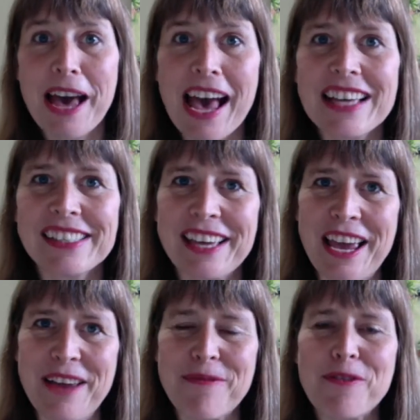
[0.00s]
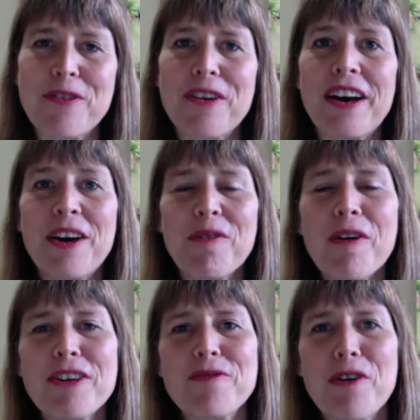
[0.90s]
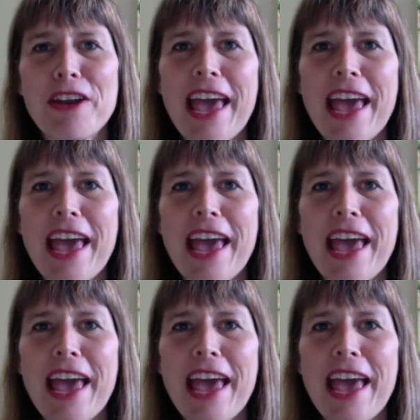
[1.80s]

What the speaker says: asking for what you want.